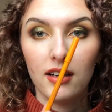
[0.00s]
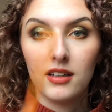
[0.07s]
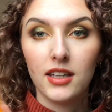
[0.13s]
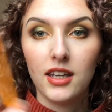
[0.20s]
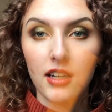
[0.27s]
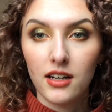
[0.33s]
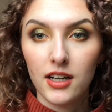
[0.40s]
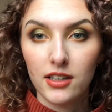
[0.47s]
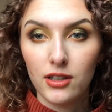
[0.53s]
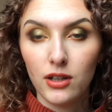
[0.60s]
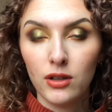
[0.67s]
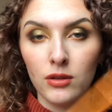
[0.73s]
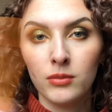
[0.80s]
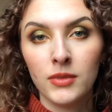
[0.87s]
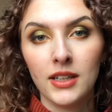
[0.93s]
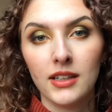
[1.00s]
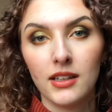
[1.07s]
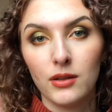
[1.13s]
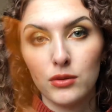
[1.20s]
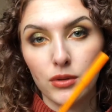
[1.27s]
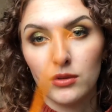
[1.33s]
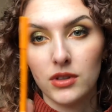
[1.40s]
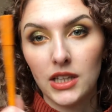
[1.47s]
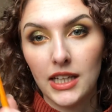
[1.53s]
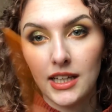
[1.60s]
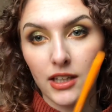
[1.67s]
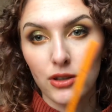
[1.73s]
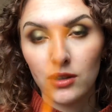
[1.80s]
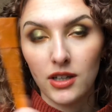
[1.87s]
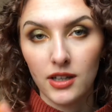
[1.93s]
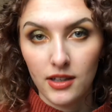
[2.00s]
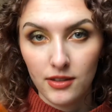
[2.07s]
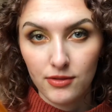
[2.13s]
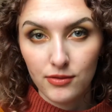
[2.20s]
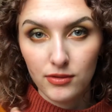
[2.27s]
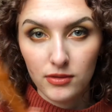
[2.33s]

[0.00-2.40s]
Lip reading: here at home, and I would like to have